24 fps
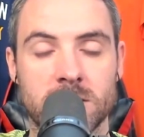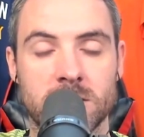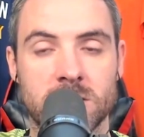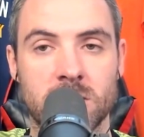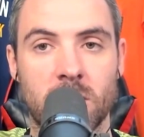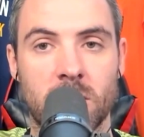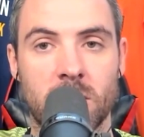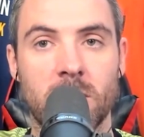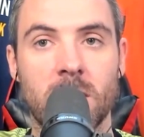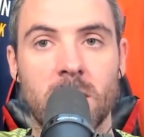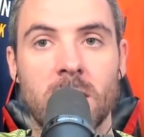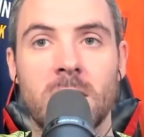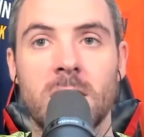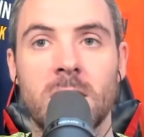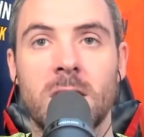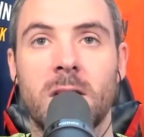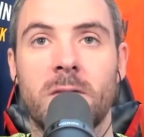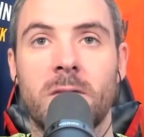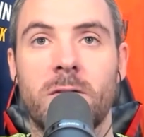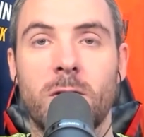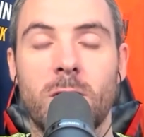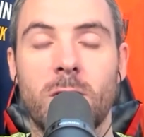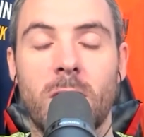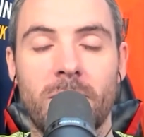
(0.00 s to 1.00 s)
So
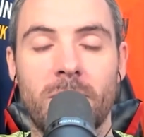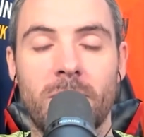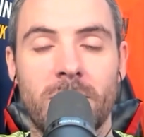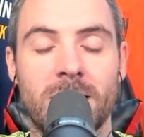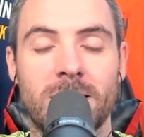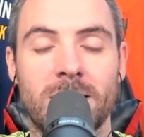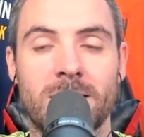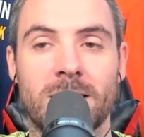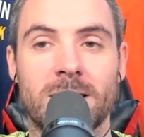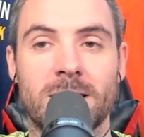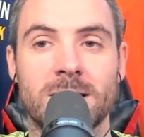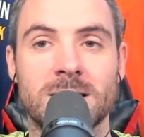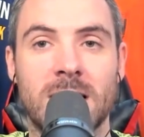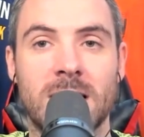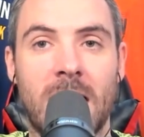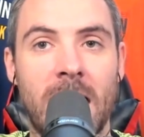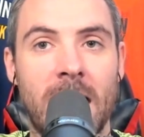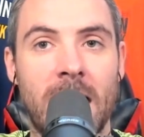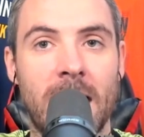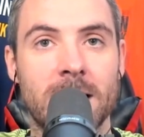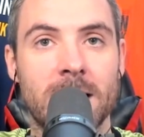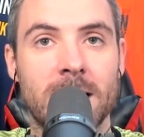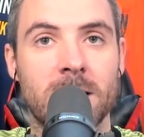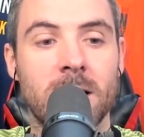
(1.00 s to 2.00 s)
if you have anything to
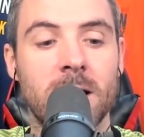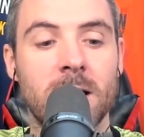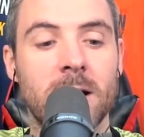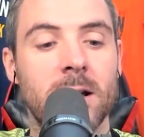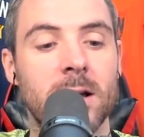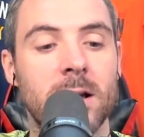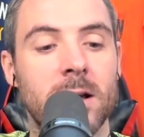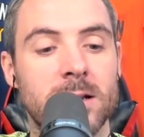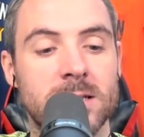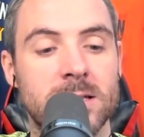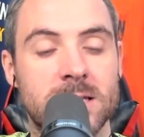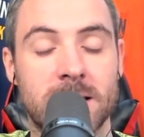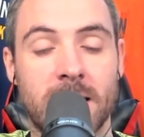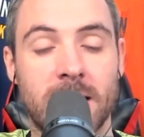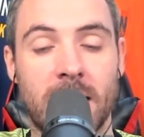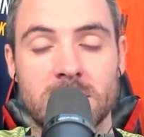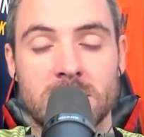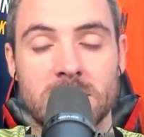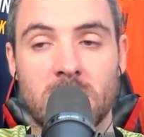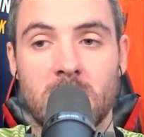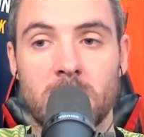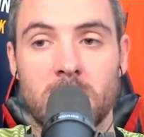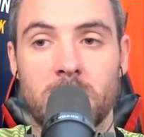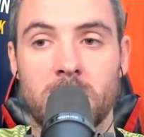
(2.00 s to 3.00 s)
add to that
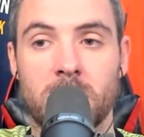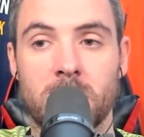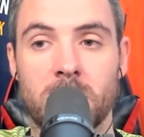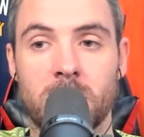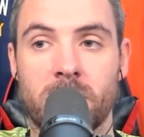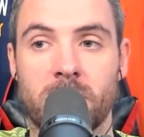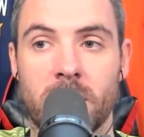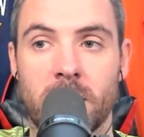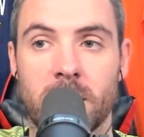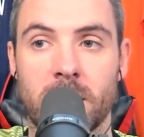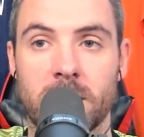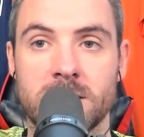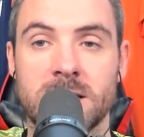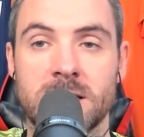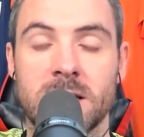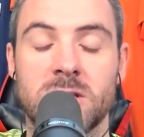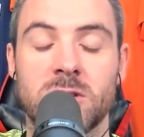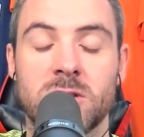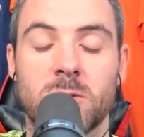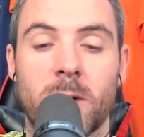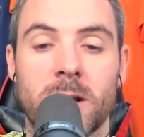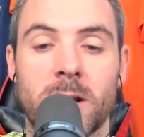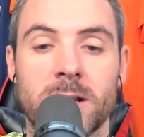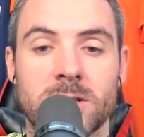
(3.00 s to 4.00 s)
type of
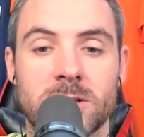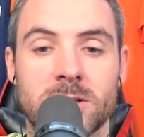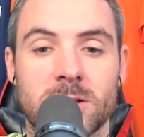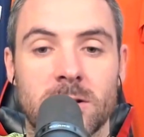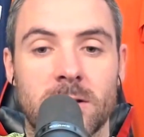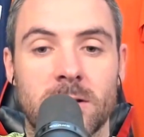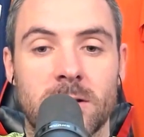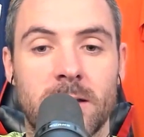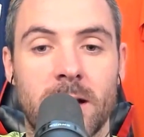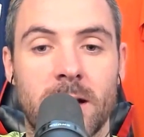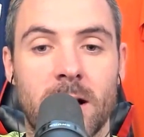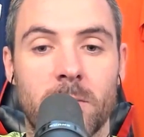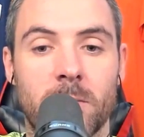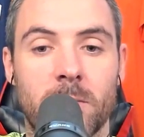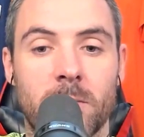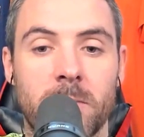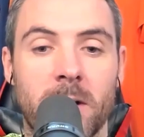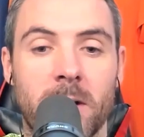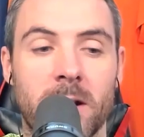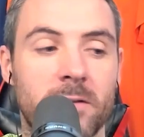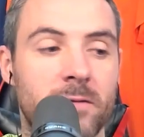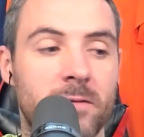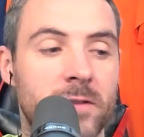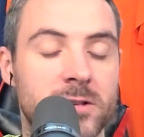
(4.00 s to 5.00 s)
situation, then that would be
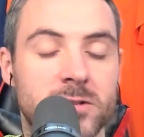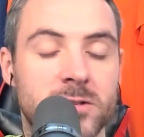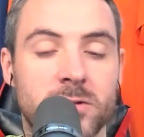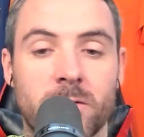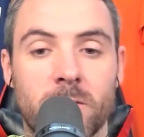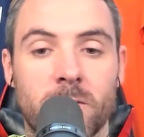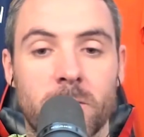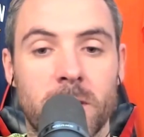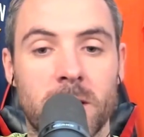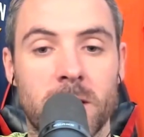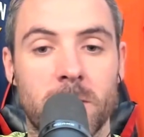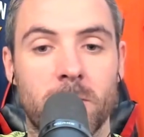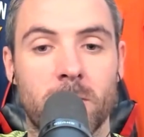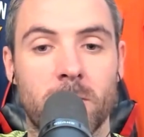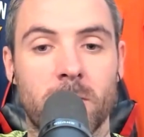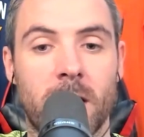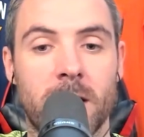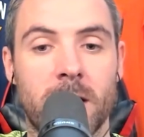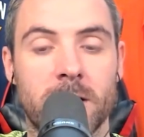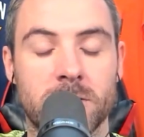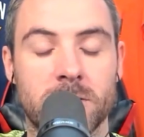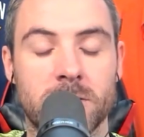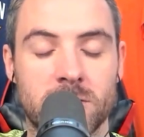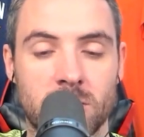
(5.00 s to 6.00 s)
beneficial for people that
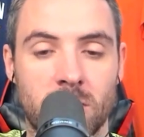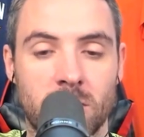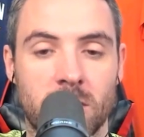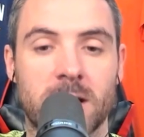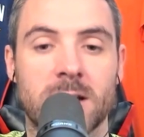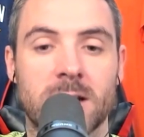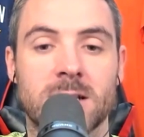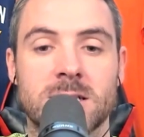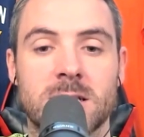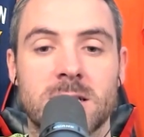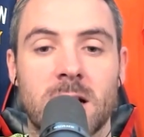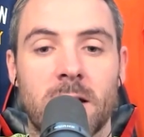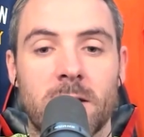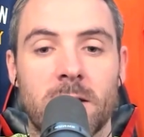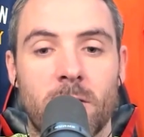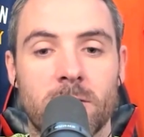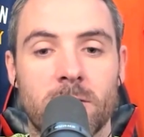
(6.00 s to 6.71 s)
are looking to start their